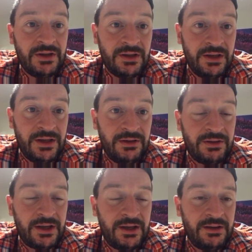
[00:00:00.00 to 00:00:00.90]
in the
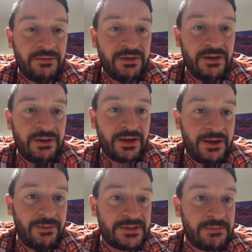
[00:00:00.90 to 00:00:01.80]
UK of the UK.
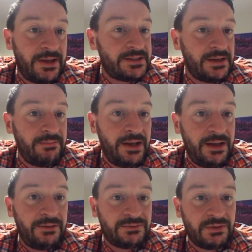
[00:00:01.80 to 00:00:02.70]
I went to met Tim
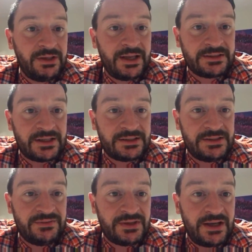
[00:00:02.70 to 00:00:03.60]
Miller, who's one of the
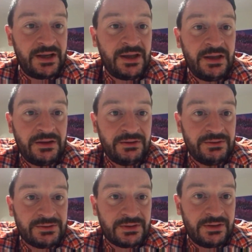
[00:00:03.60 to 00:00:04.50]
executives there,
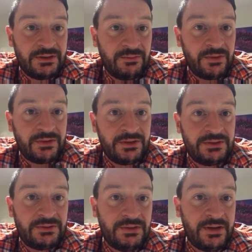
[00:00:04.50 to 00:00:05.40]
who's one of the
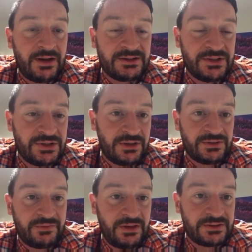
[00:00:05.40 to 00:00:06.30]
guys in
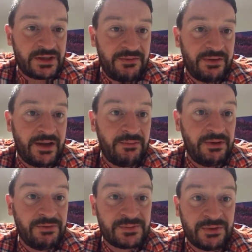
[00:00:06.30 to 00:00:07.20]
charge of like safer
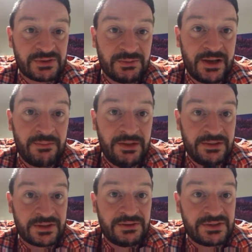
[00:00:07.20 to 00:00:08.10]
gambling, responsible
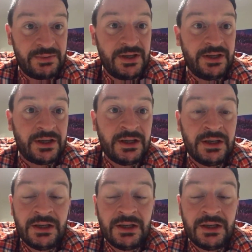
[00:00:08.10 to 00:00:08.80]
gambling, so to speak.